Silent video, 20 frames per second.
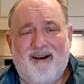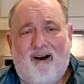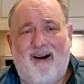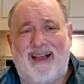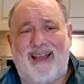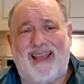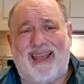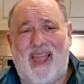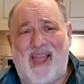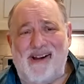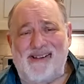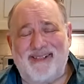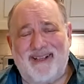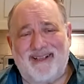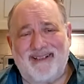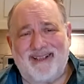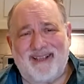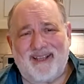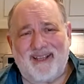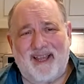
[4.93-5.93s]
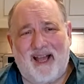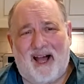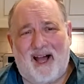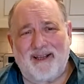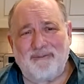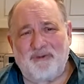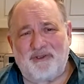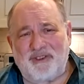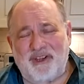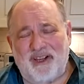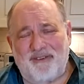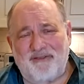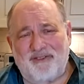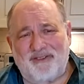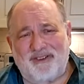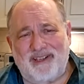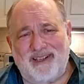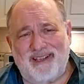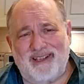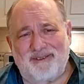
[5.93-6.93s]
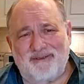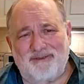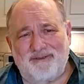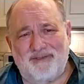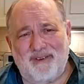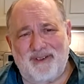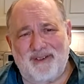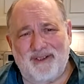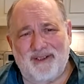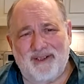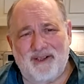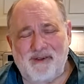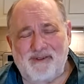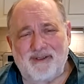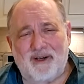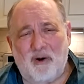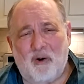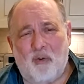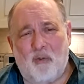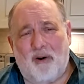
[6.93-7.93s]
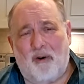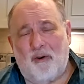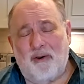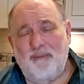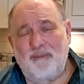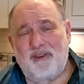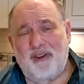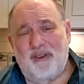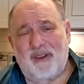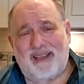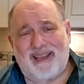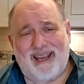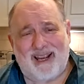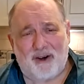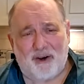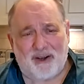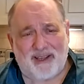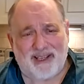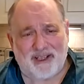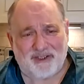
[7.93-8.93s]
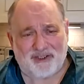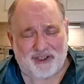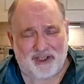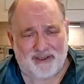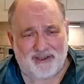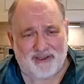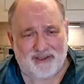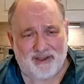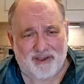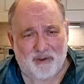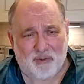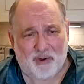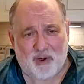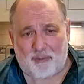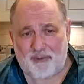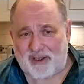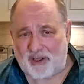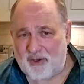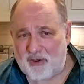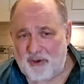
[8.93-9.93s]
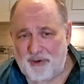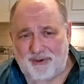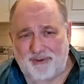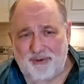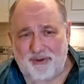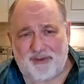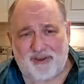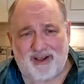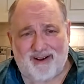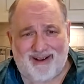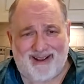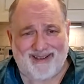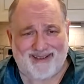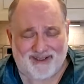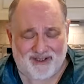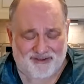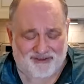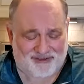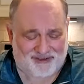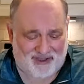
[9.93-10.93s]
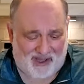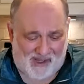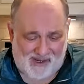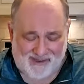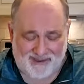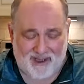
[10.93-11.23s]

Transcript: Hi, I'm Chef Steve. Welcome to the Care Kitchen, where we cook with kindness.